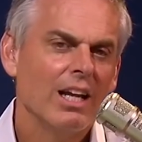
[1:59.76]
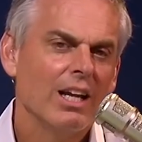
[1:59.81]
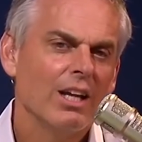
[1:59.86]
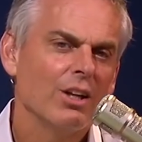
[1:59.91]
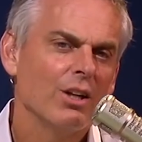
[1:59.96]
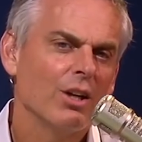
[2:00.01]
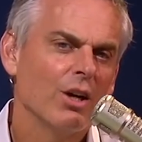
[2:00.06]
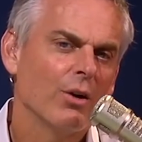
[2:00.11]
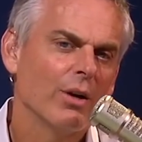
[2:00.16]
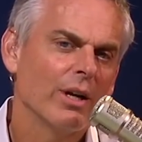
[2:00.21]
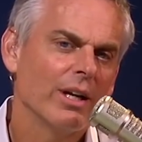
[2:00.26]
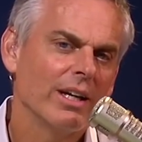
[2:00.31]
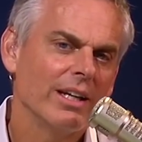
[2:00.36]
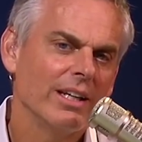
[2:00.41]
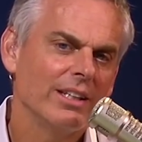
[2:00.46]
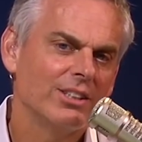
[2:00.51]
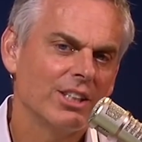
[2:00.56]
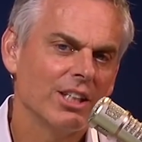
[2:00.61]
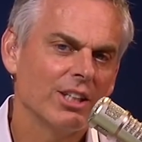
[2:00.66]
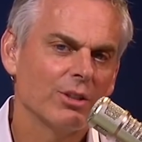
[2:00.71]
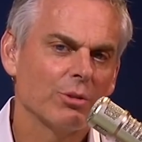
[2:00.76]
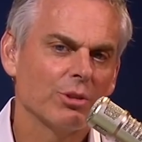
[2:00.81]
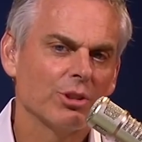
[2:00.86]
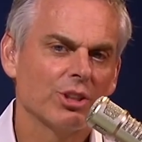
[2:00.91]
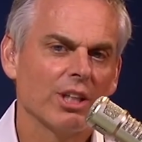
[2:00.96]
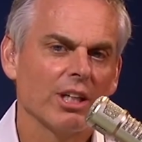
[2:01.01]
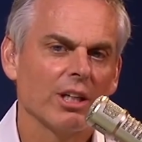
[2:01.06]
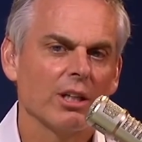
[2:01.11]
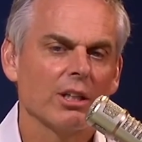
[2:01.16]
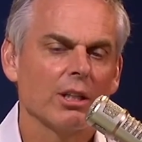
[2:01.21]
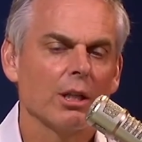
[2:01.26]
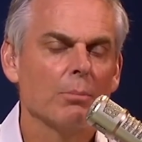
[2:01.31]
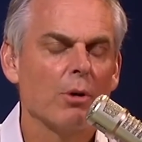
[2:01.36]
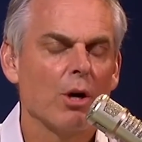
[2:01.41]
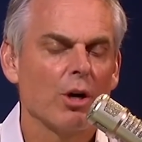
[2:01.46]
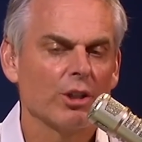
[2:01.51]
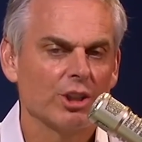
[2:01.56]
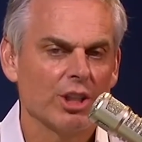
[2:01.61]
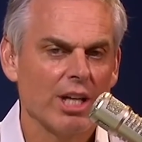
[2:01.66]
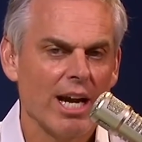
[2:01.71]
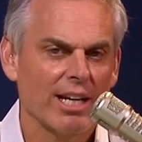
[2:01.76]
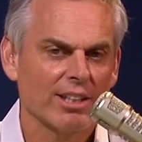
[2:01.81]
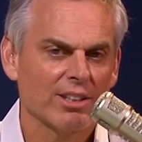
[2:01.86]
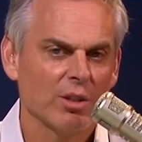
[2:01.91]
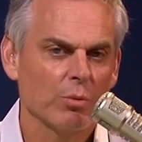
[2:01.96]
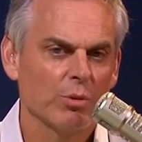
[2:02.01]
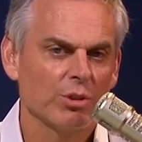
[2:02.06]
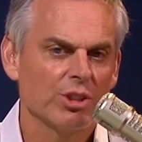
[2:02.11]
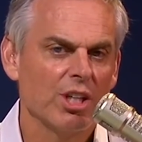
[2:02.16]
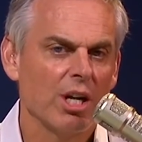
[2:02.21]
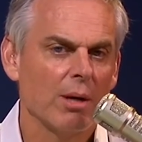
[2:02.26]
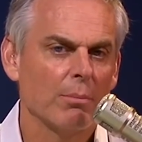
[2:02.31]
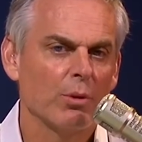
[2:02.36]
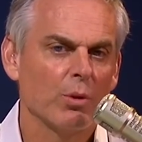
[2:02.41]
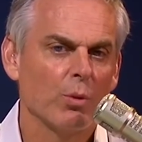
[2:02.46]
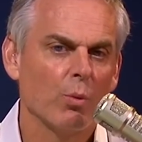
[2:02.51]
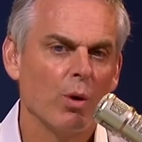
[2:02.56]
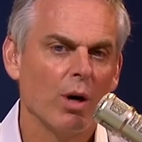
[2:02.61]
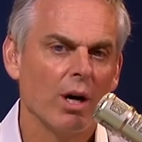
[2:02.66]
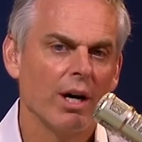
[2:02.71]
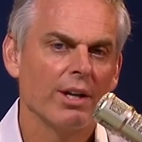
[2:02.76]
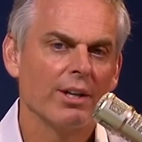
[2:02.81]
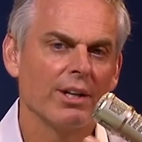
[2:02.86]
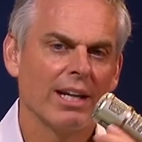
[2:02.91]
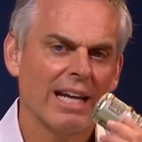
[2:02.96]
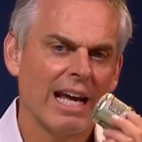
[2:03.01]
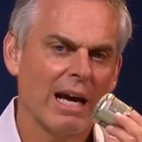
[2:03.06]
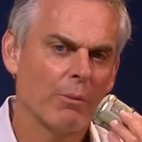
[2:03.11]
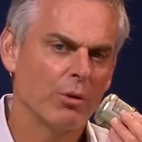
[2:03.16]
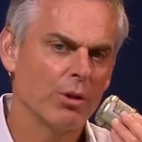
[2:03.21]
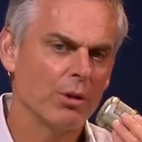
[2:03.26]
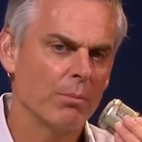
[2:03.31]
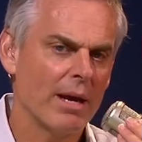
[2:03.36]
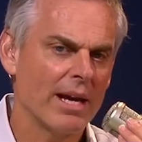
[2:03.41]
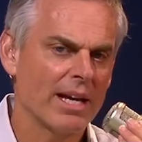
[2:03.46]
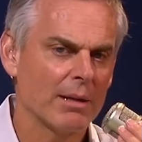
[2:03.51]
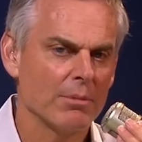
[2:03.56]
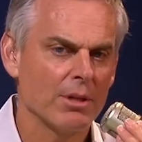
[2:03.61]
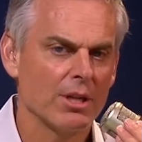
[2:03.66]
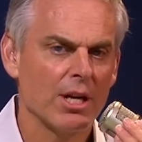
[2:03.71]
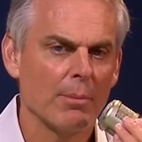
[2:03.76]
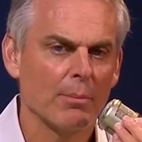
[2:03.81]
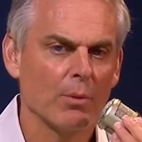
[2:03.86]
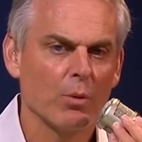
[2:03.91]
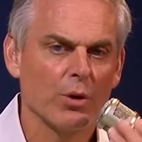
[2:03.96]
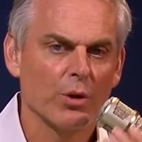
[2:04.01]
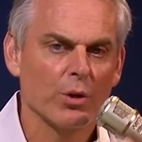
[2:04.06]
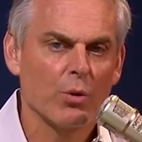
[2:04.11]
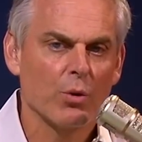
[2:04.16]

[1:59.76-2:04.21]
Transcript: You know, it's interesting. Lamar Jackson was number one, and I wouldn't make him the number one